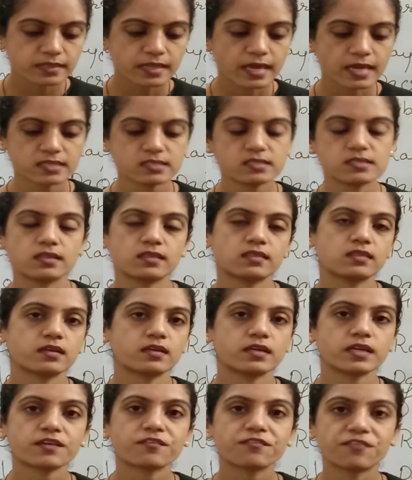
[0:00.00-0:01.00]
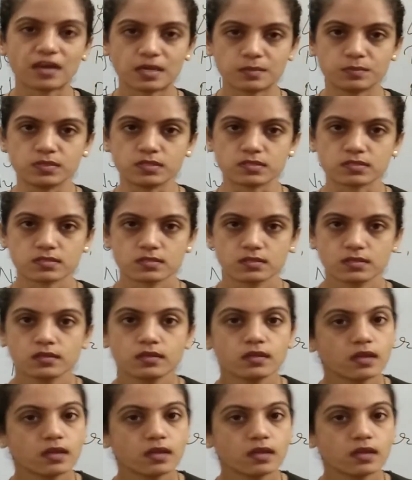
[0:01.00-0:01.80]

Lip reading: than synthetic fibers.